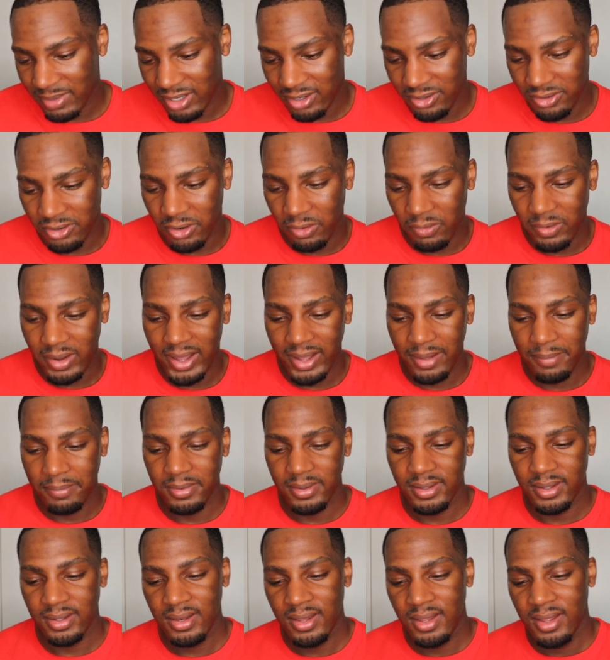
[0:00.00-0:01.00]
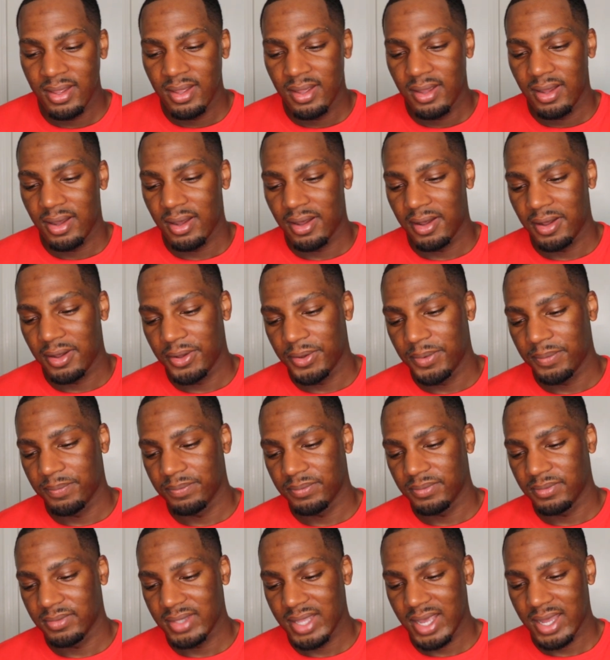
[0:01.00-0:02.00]
I don't know why, but
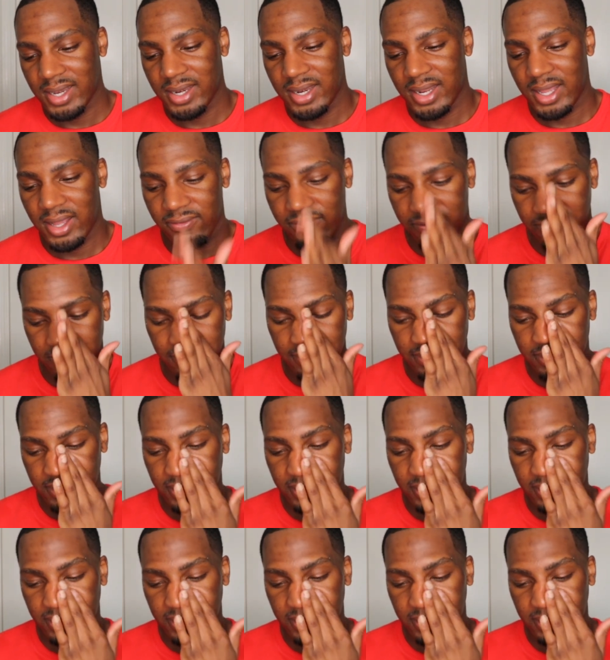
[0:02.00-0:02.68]
now that I've